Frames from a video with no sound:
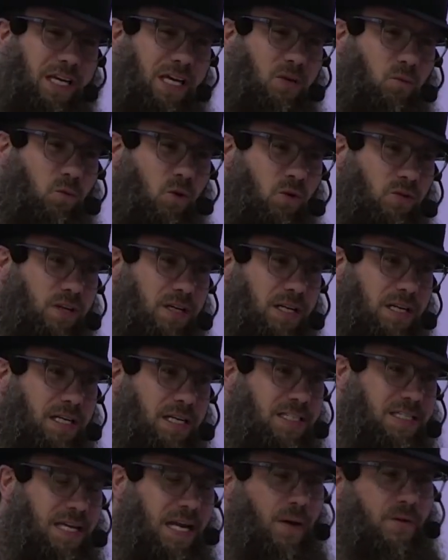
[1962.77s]
in wounded, and he
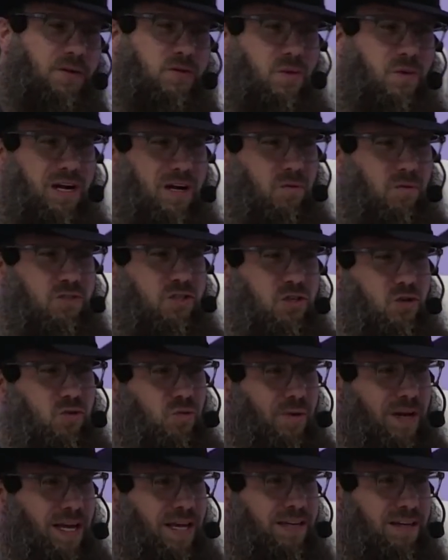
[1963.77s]
said, I was wearing two
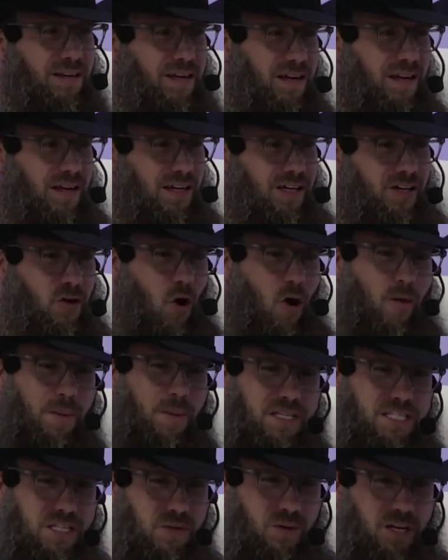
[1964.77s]
green
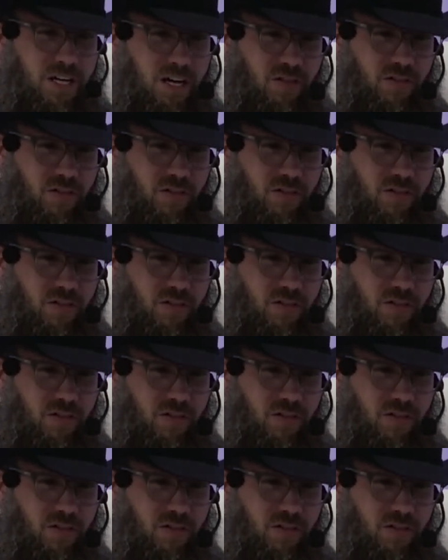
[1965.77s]
garments that were